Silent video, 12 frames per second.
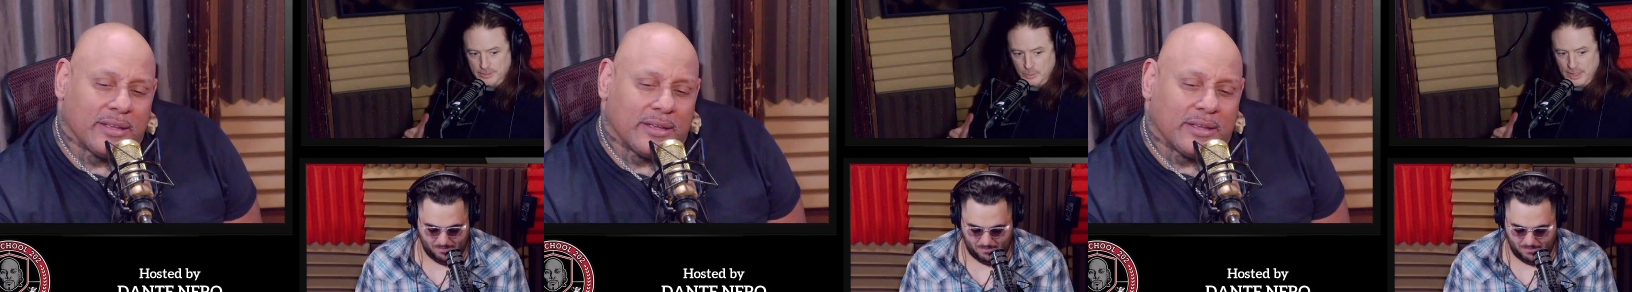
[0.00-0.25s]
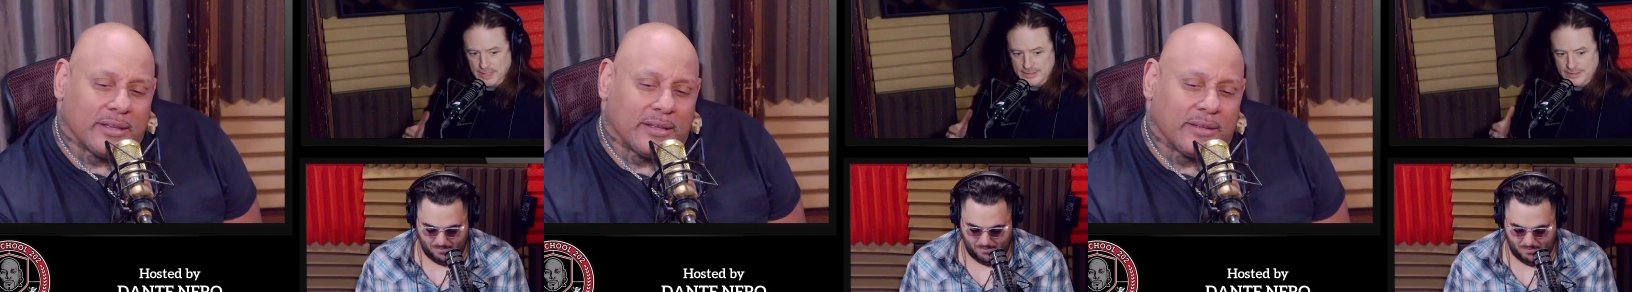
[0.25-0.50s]
Speaker 1: but
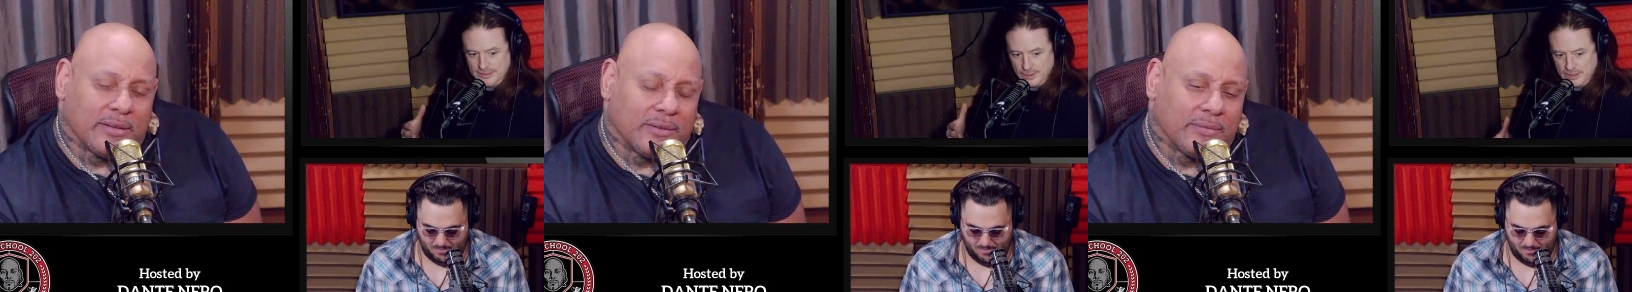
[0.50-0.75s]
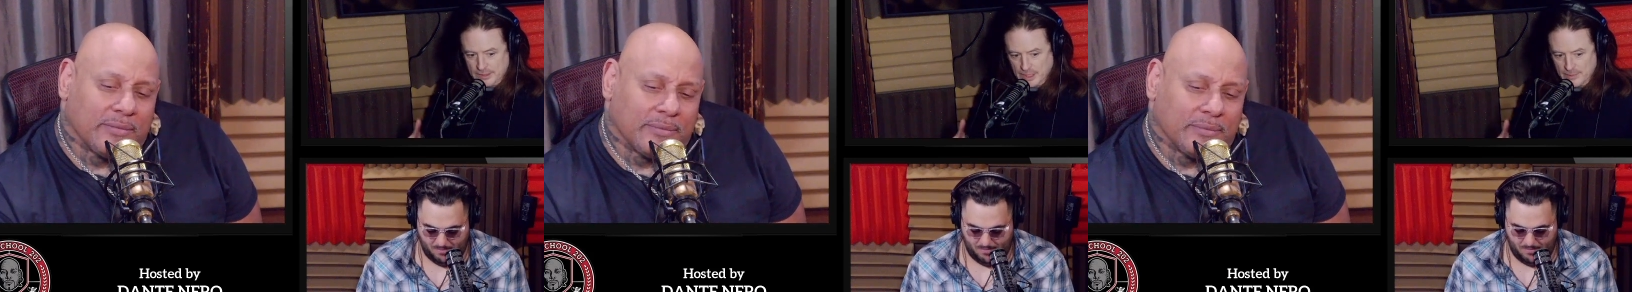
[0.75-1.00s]
what I say all
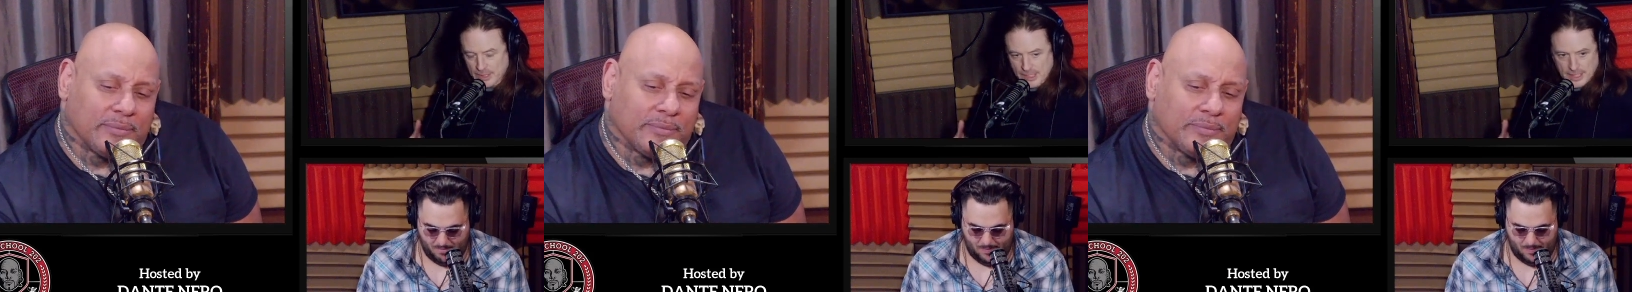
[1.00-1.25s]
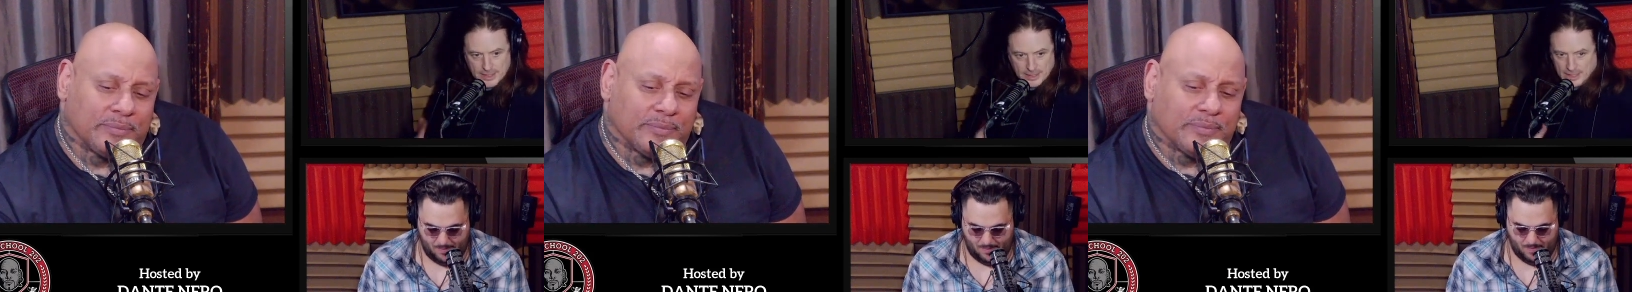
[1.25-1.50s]
the time because I
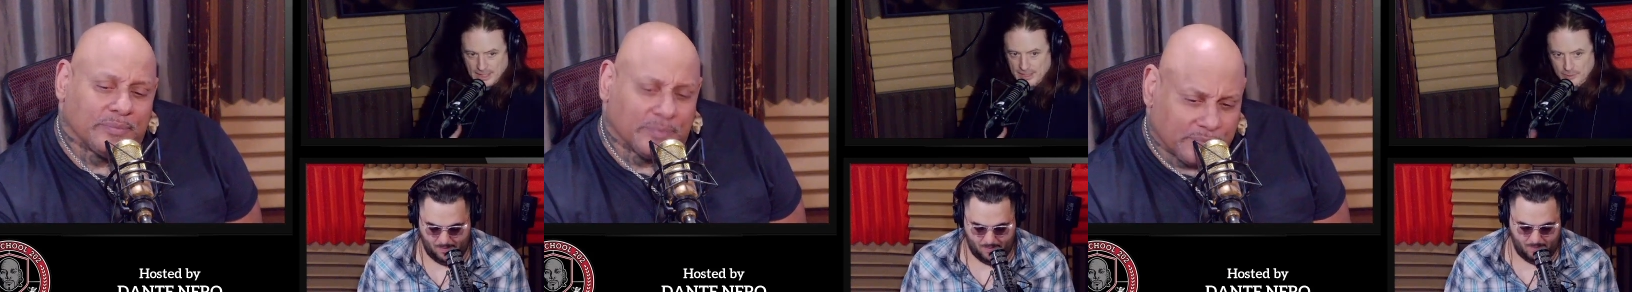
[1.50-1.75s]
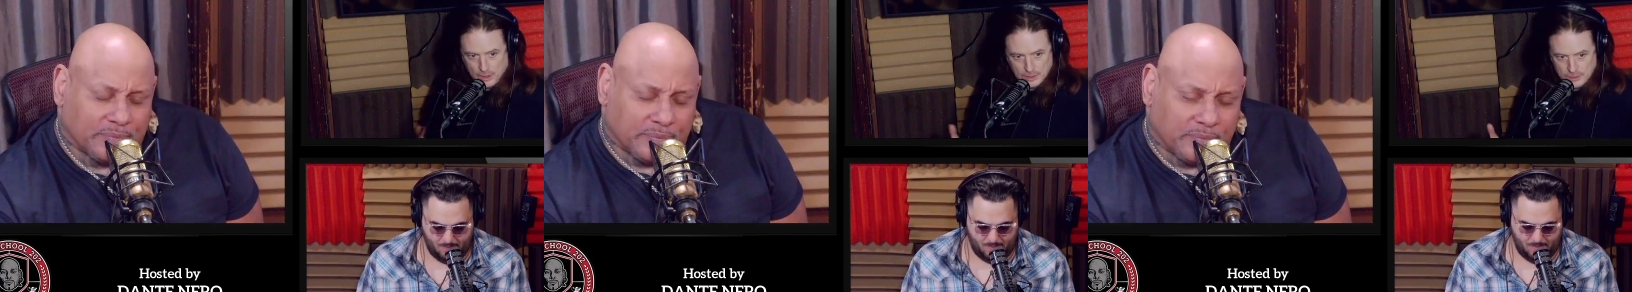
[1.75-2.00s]
I
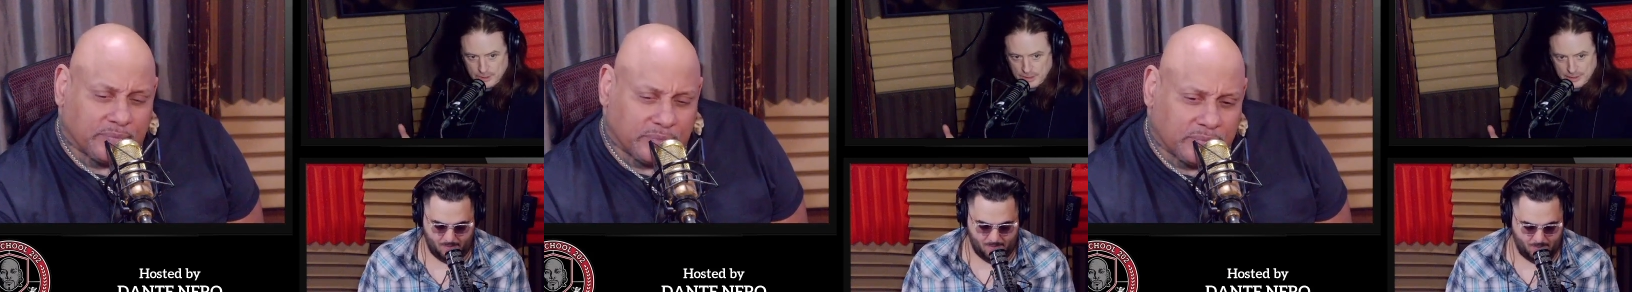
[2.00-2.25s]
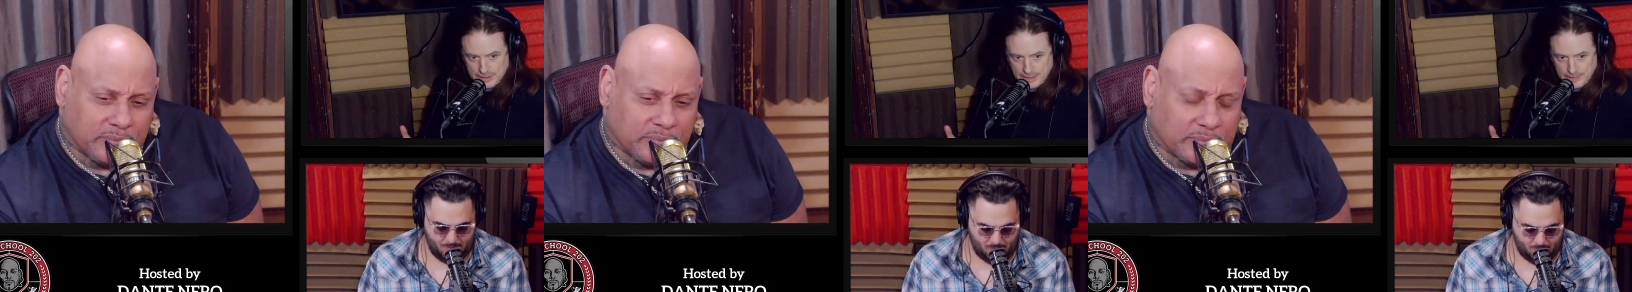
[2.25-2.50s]
have callers all
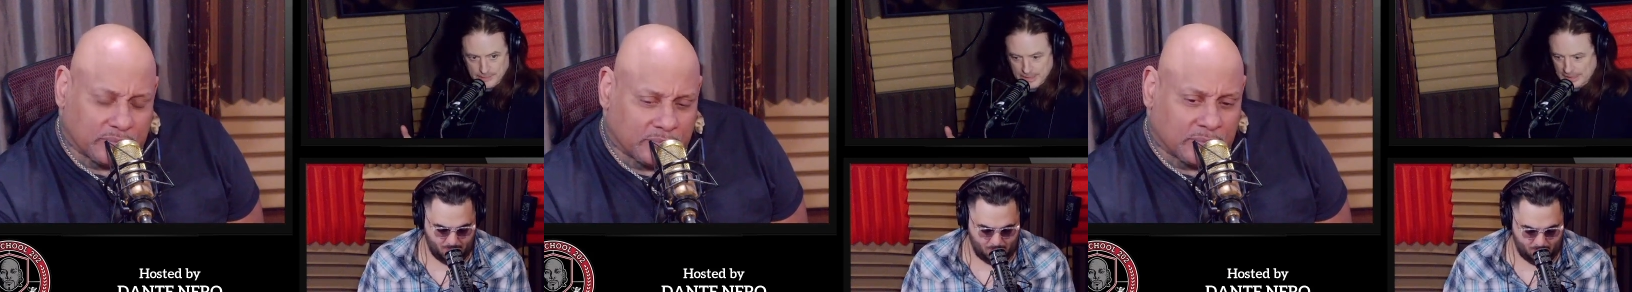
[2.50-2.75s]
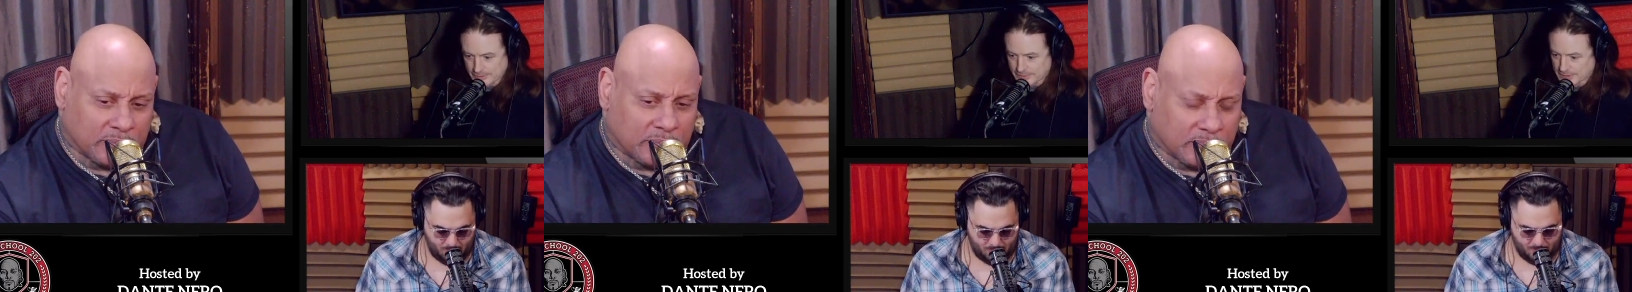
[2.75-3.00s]
the time and I
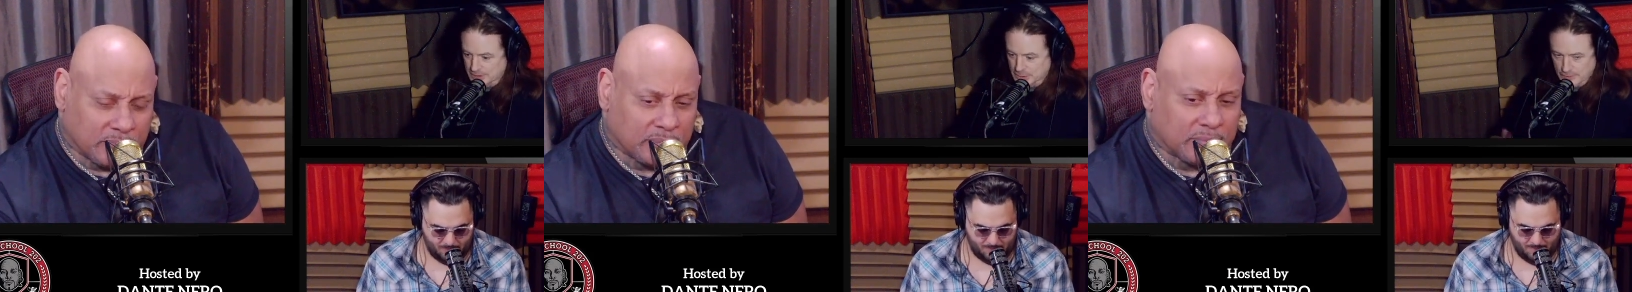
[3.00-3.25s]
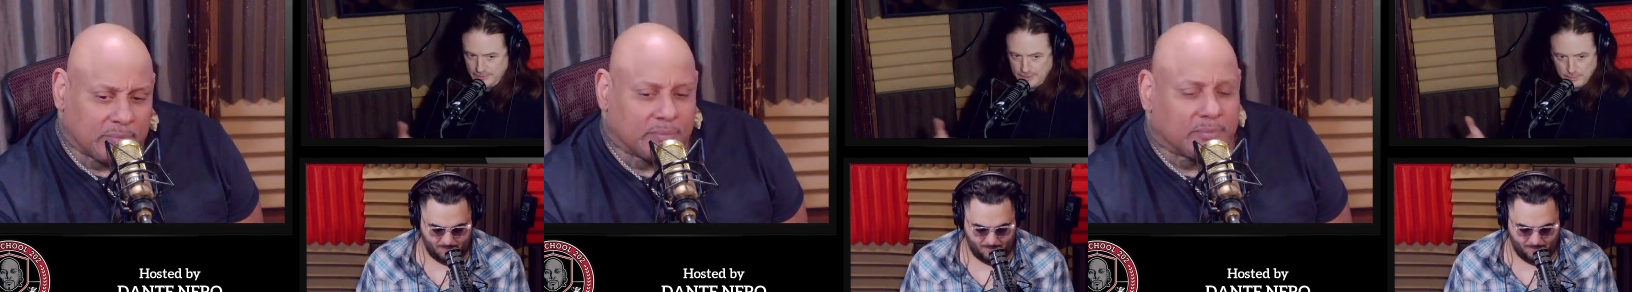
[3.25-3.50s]
have mm.
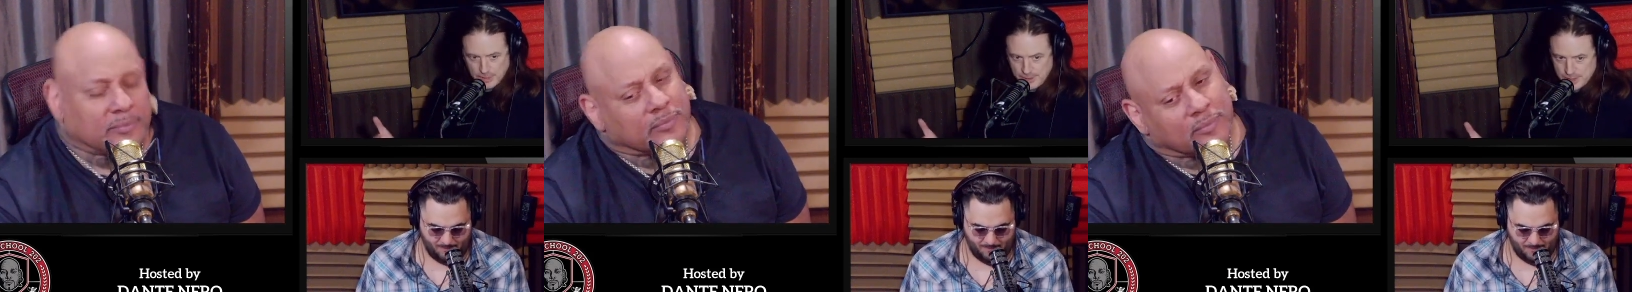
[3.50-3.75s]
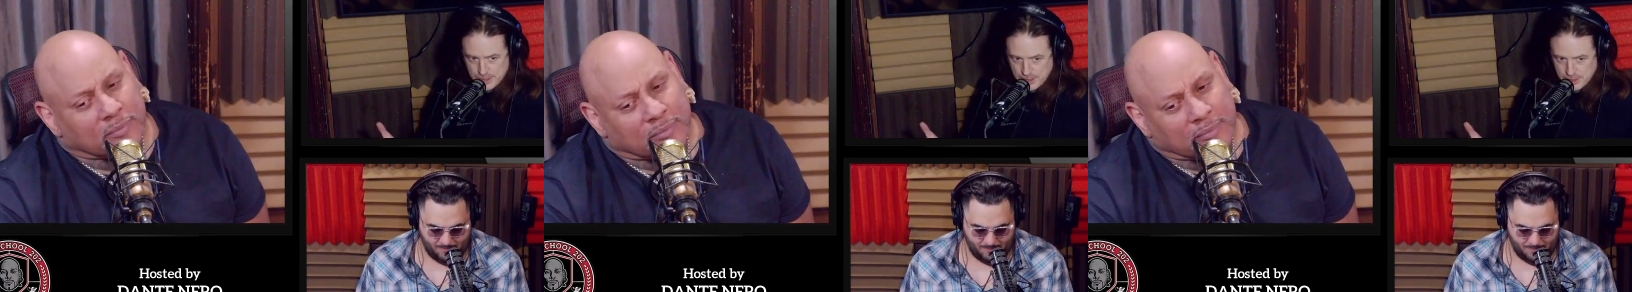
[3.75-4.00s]
conservative brothers
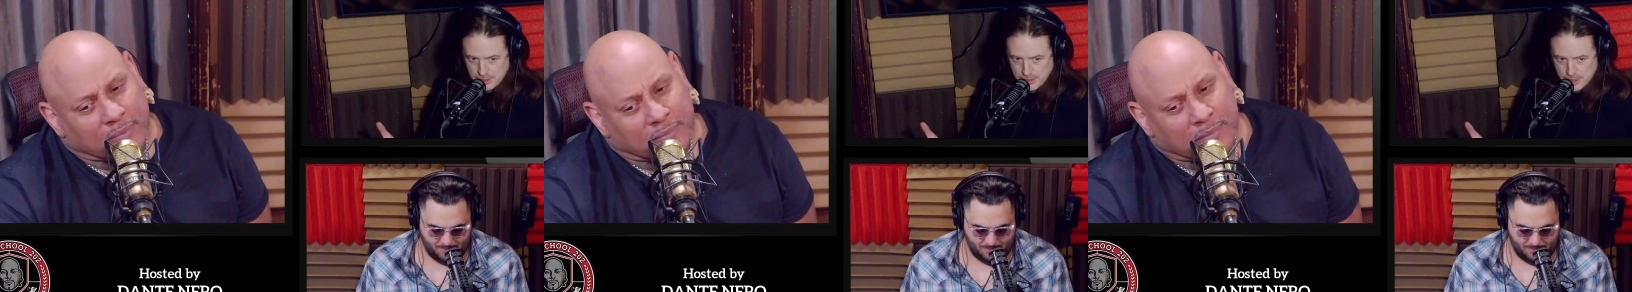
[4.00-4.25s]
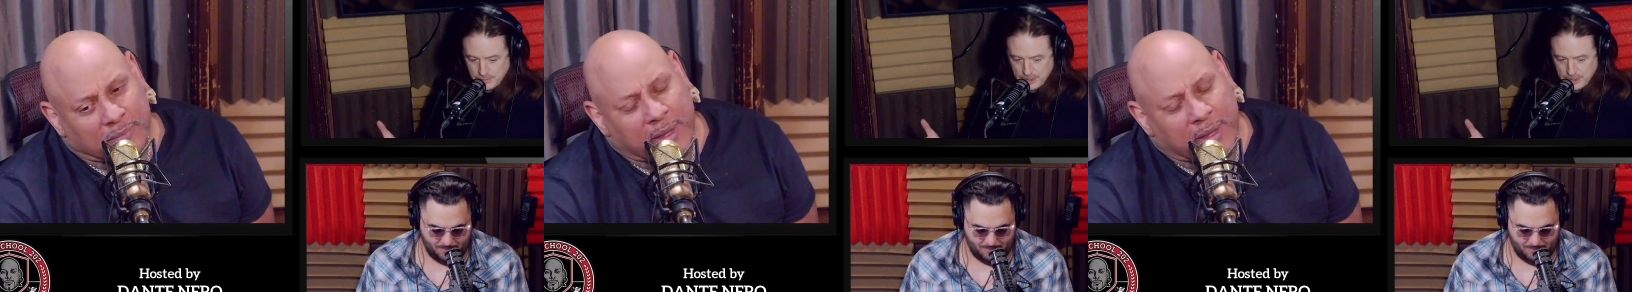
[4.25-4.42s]
and sisters and